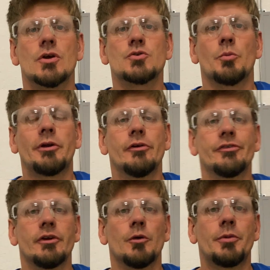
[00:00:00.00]
Joshua
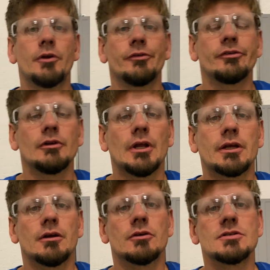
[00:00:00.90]
Peterson here, Peterson
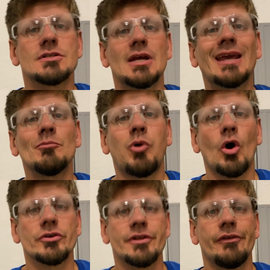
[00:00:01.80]
Electric. Second
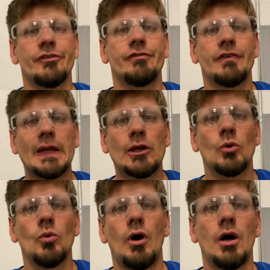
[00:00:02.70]
part to this
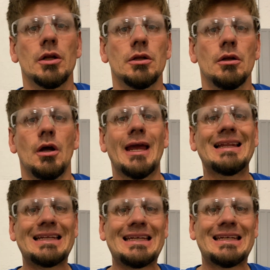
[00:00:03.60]
video on
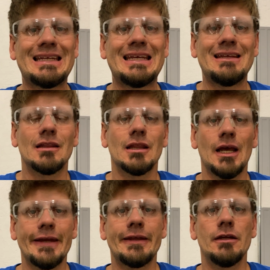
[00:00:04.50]
LED
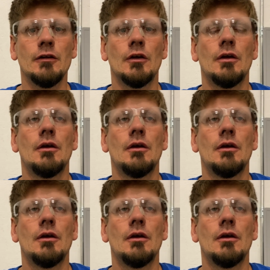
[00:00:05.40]
lighting.